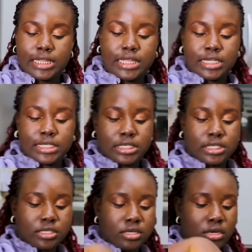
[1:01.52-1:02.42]

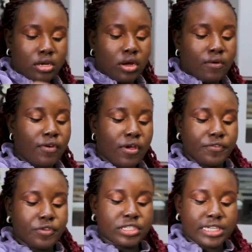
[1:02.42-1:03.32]
this for a
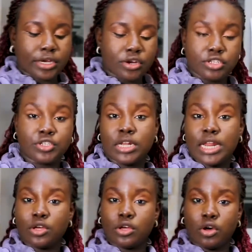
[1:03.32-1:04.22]
few seconds to
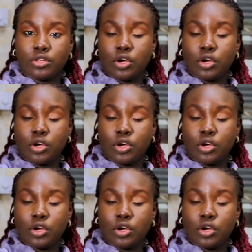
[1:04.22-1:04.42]
let all the